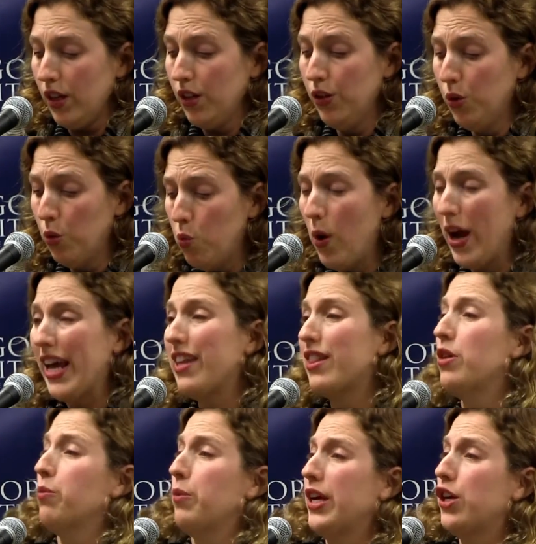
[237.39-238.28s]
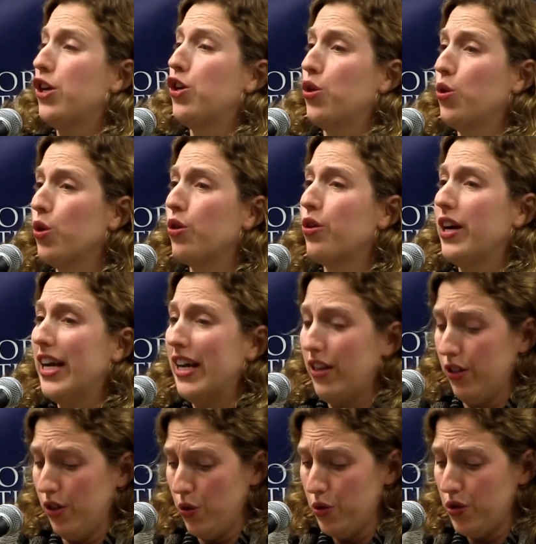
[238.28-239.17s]
the way that we
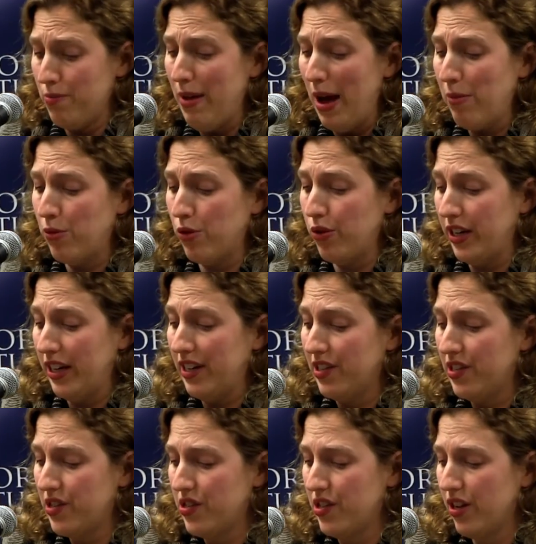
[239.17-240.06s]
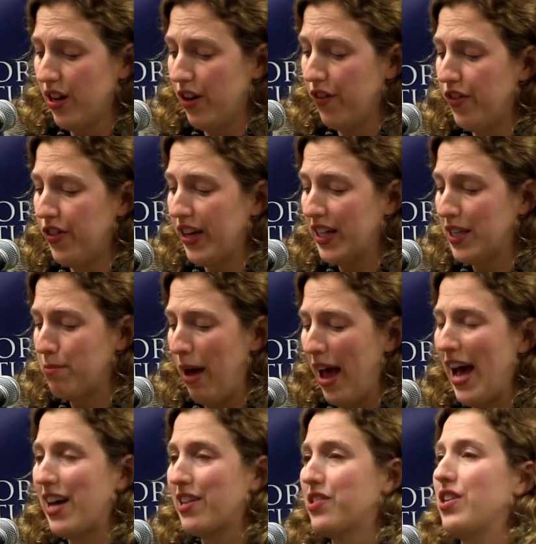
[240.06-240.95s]
curate those memories things
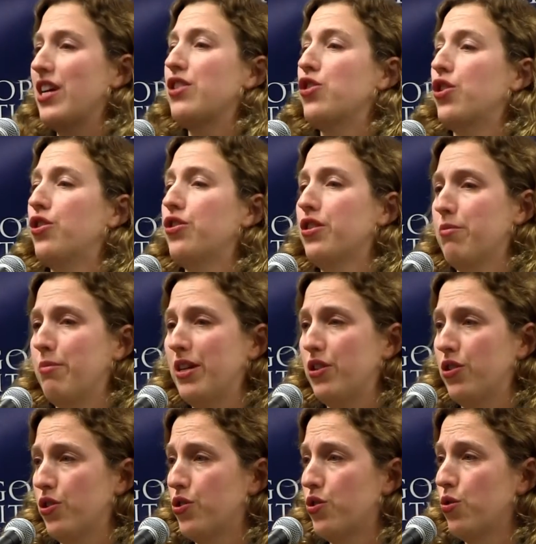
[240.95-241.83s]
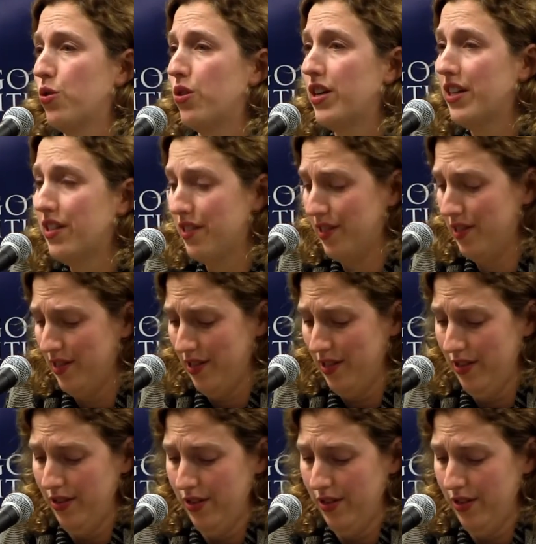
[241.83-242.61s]
past and turn them into stories.